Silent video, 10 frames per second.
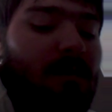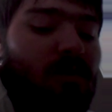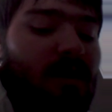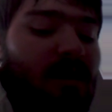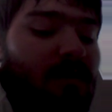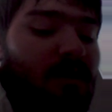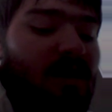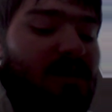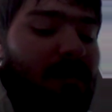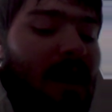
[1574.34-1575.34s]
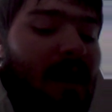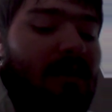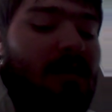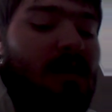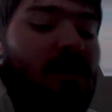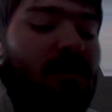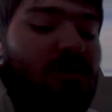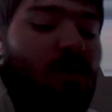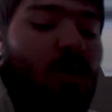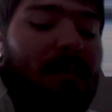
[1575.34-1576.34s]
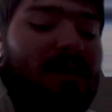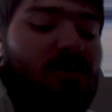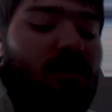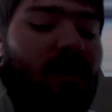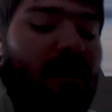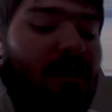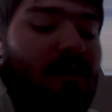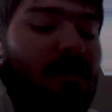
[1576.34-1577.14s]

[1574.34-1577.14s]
stopped reading a few lines back. So, what am I still writing?